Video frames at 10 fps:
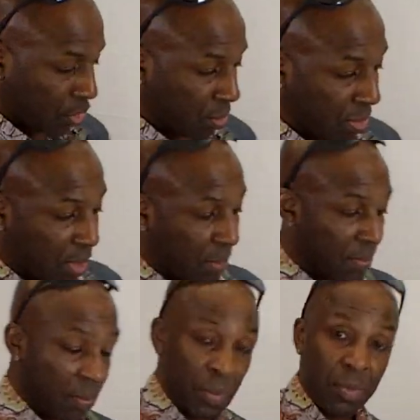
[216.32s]
some of the
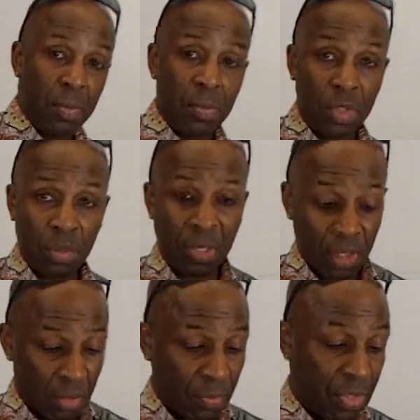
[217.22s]

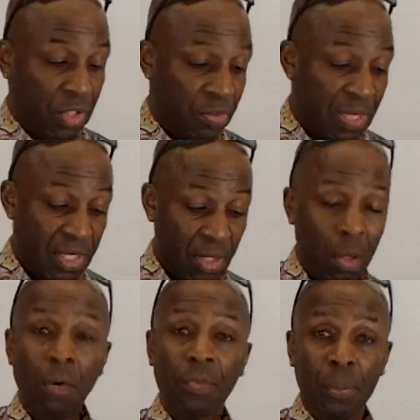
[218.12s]
stuff which is missing
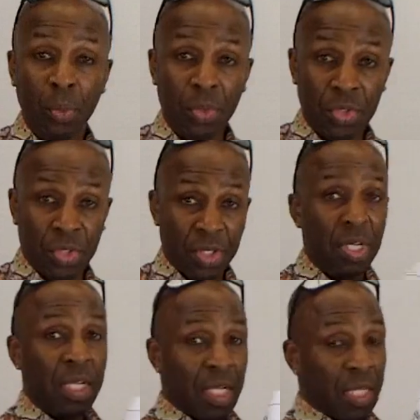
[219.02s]
off the boards
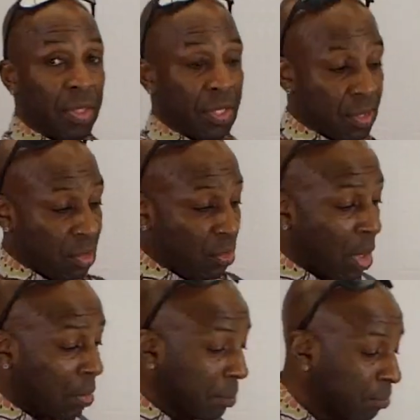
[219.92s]
in this as well.